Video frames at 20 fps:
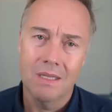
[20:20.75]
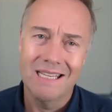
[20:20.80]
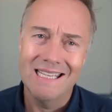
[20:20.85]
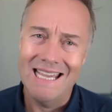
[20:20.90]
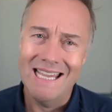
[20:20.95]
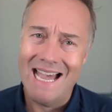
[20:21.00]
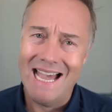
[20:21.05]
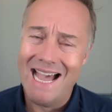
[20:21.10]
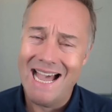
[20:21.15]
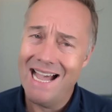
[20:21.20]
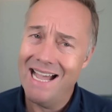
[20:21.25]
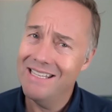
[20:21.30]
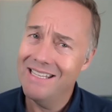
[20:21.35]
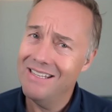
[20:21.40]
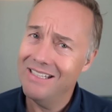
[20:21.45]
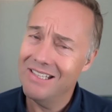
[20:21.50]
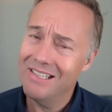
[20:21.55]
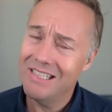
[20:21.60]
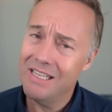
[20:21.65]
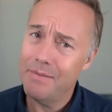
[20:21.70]
Yeah, you can
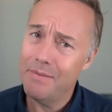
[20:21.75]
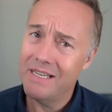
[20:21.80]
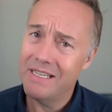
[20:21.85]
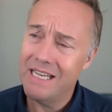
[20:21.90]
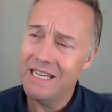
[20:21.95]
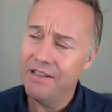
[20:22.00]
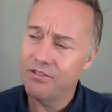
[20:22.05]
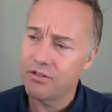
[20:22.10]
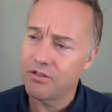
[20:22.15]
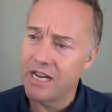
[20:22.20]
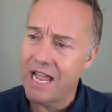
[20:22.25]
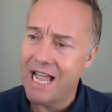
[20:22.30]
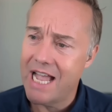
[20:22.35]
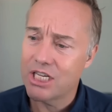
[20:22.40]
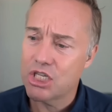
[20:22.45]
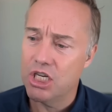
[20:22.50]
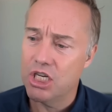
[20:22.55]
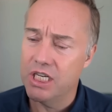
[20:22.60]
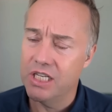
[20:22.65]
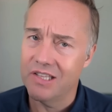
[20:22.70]
see by Dave's reaction.